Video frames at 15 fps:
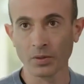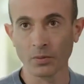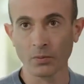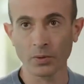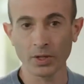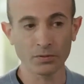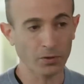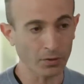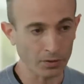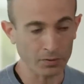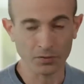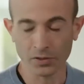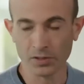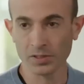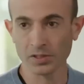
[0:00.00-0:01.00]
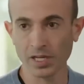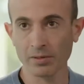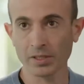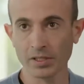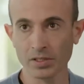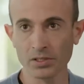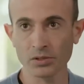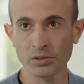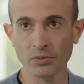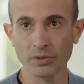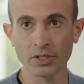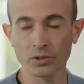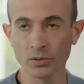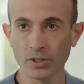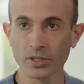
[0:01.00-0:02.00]
when, for the first time in history,
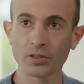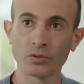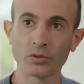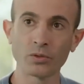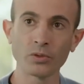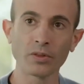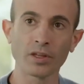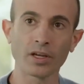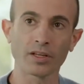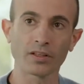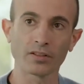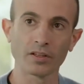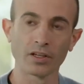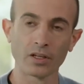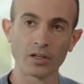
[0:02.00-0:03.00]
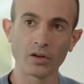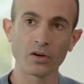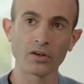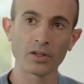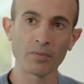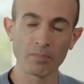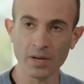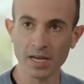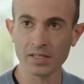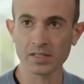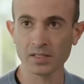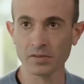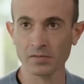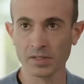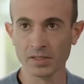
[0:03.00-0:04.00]
you can do that on a
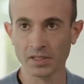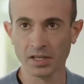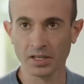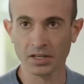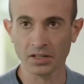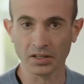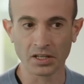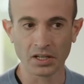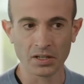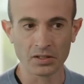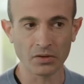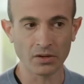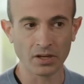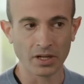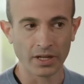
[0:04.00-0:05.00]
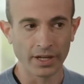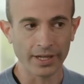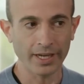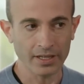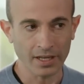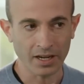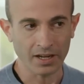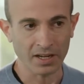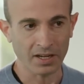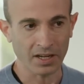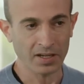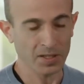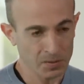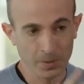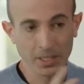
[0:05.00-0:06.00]
massive scale. So again,
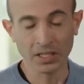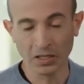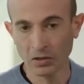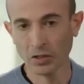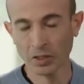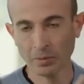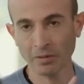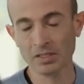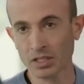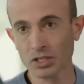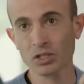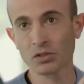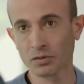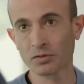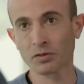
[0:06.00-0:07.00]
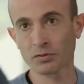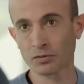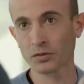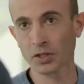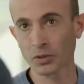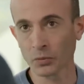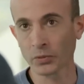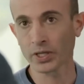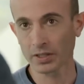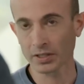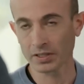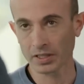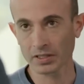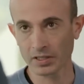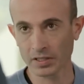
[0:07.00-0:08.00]
I speak a lot about the issue of free will
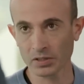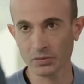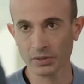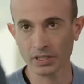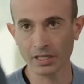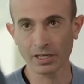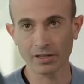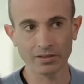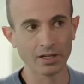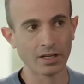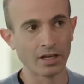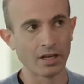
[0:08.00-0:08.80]
in this regard.